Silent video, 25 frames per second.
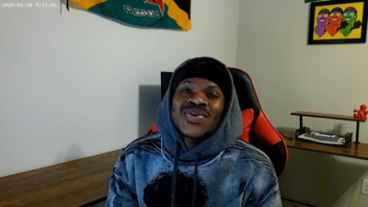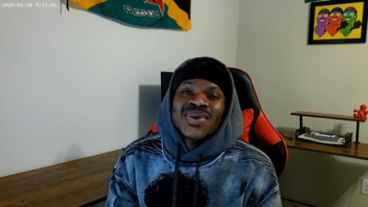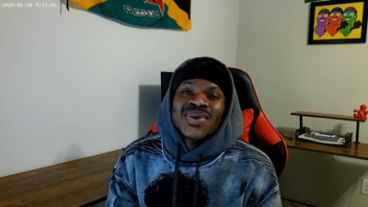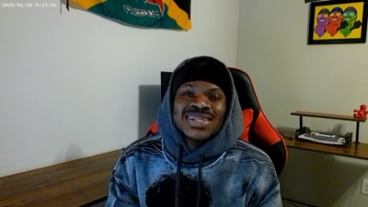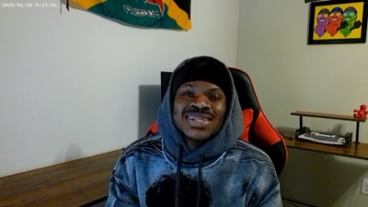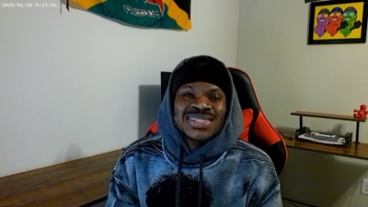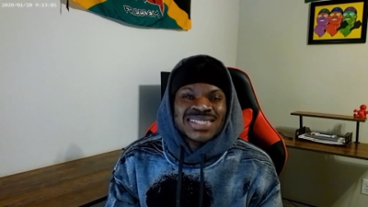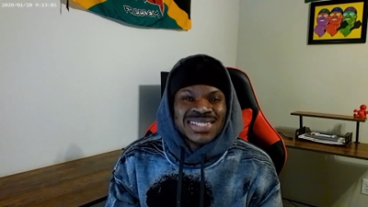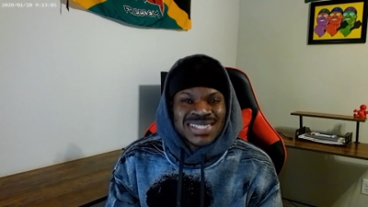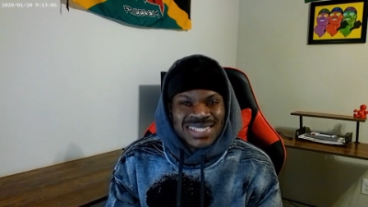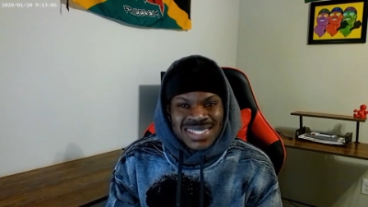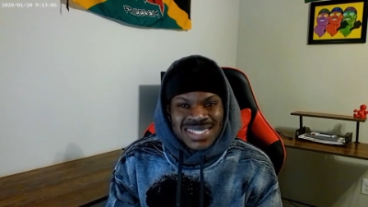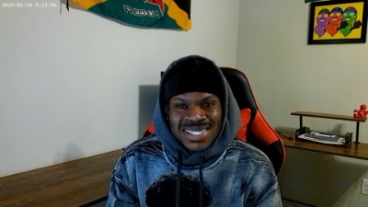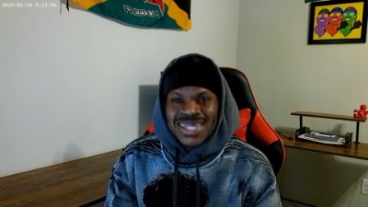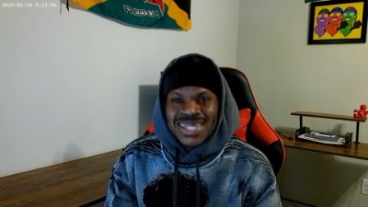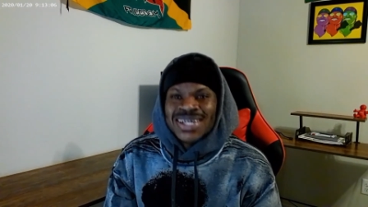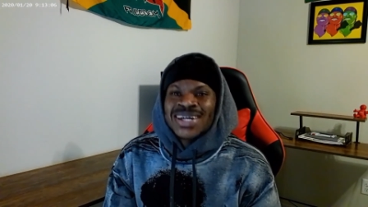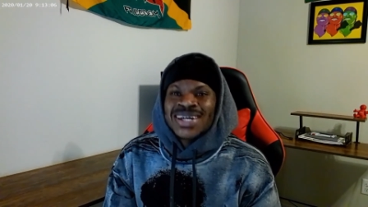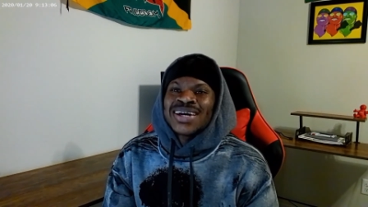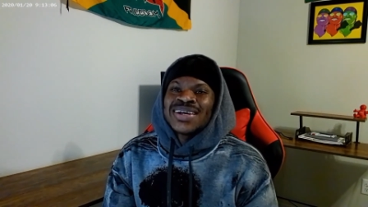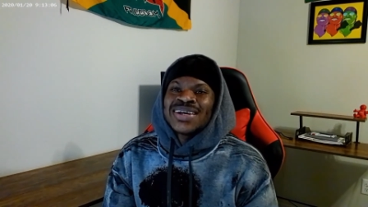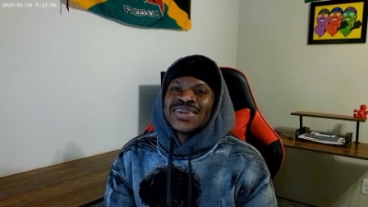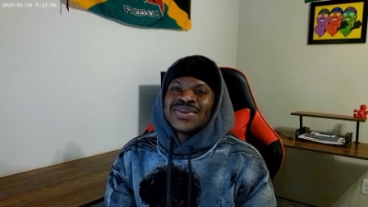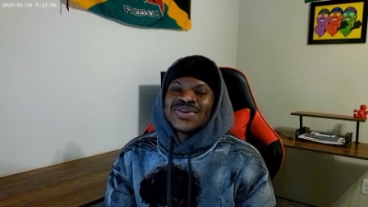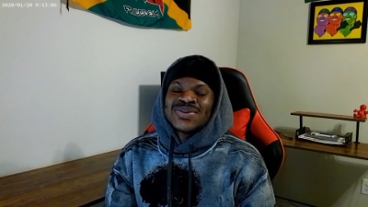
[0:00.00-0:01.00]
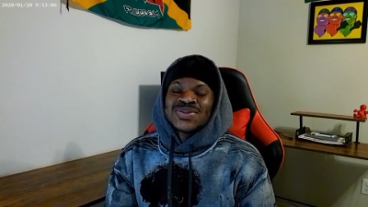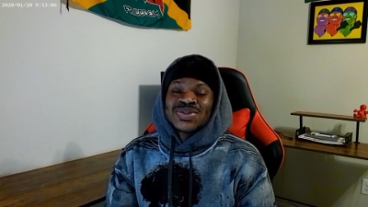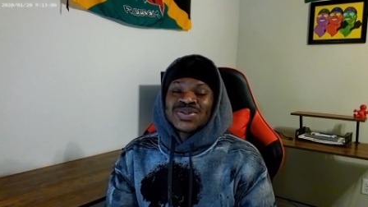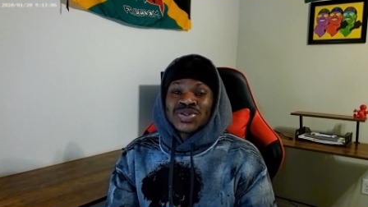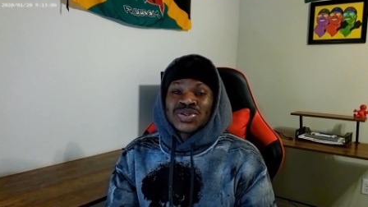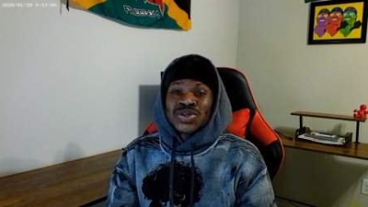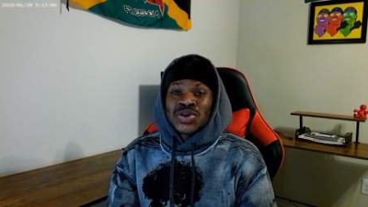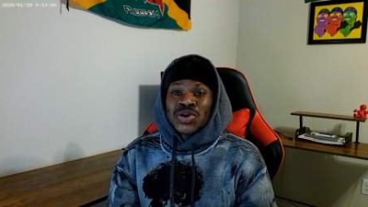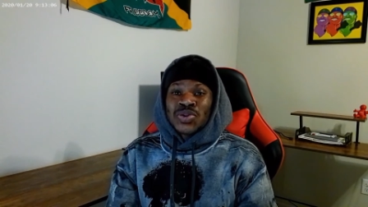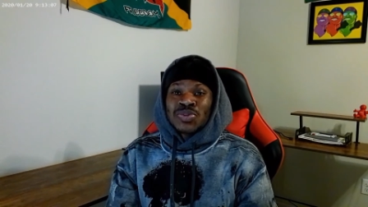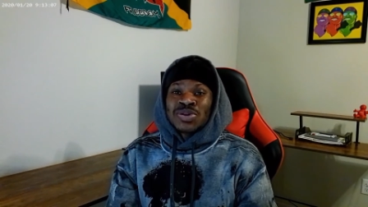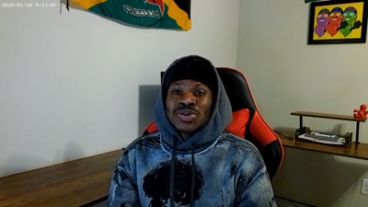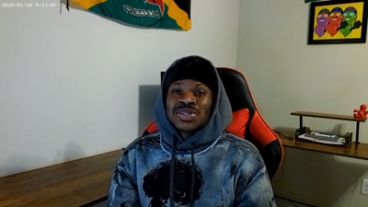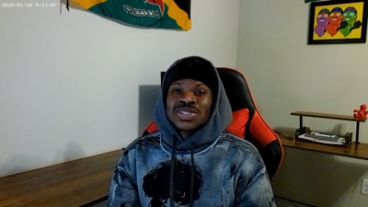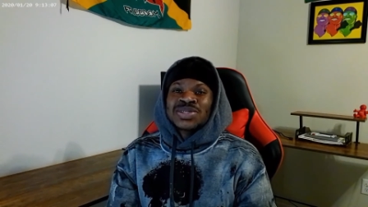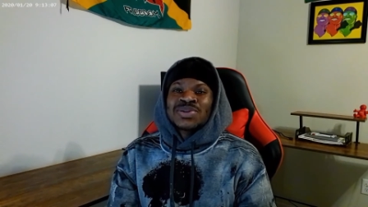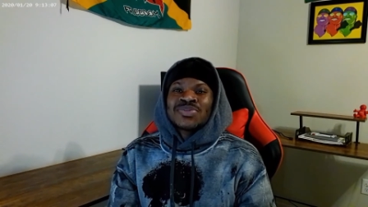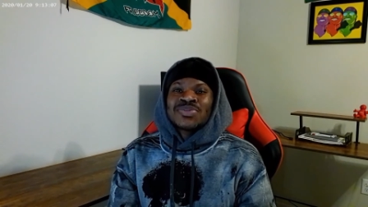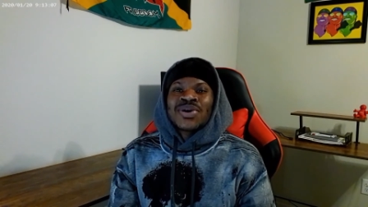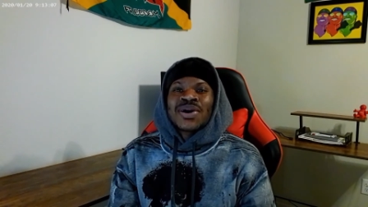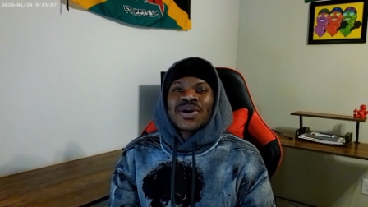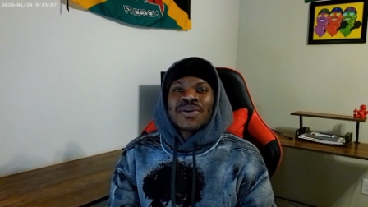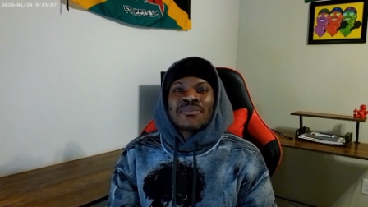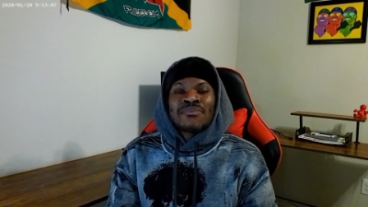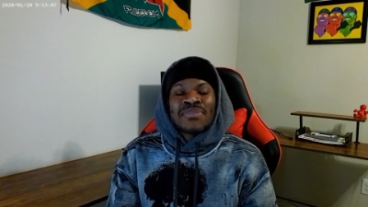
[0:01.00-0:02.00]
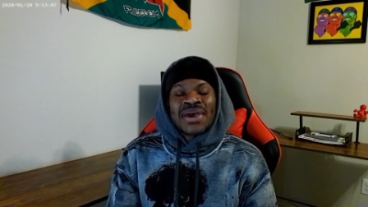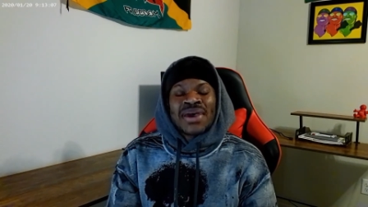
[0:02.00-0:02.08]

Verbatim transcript: What's good, YouTube? It's your boy